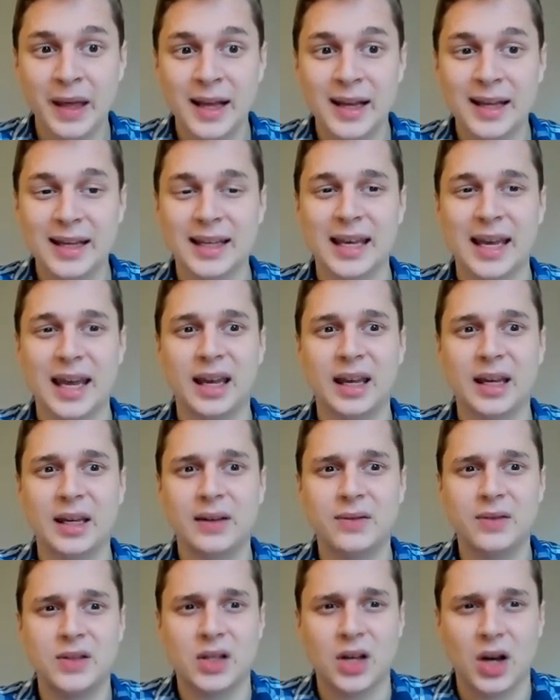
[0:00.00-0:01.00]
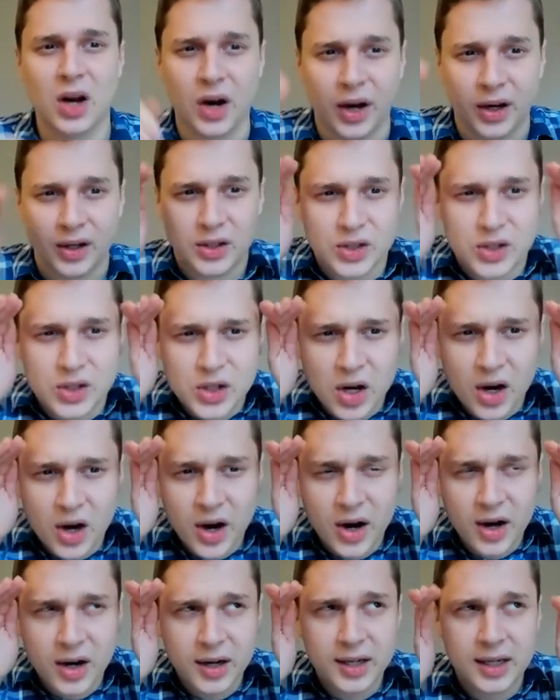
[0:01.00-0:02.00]
Caves are
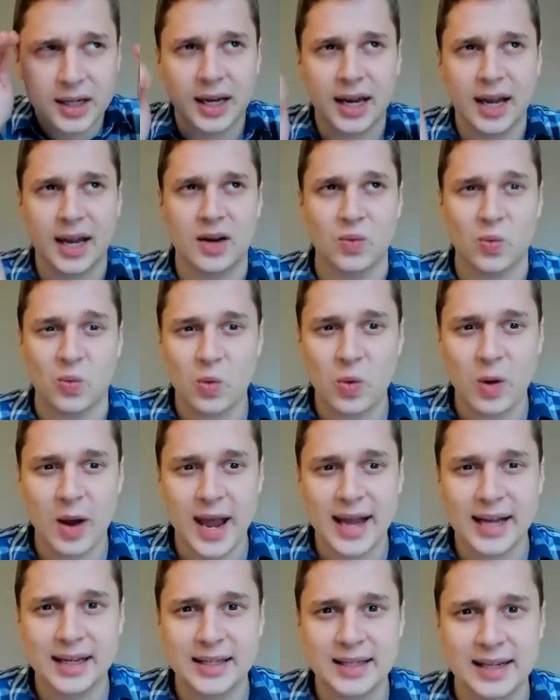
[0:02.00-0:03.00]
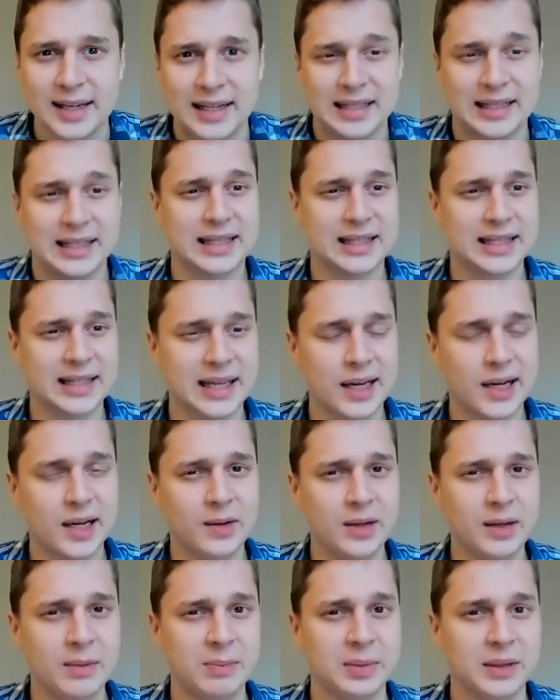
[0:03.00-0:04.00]
dark and wet and scary
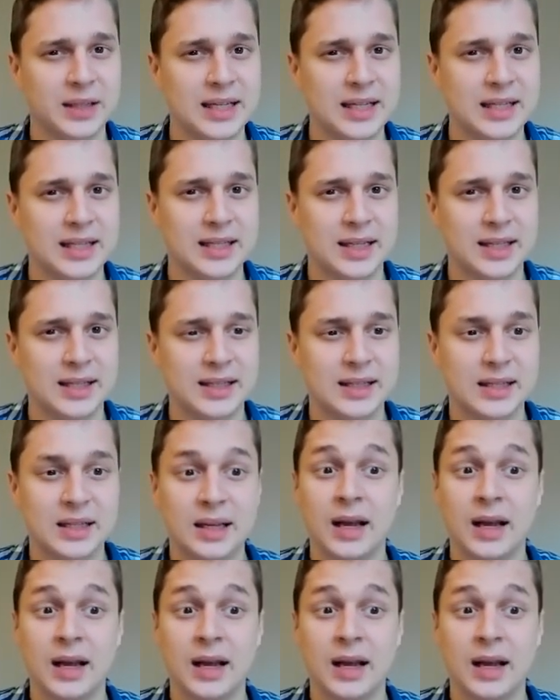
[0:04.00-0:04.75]
places,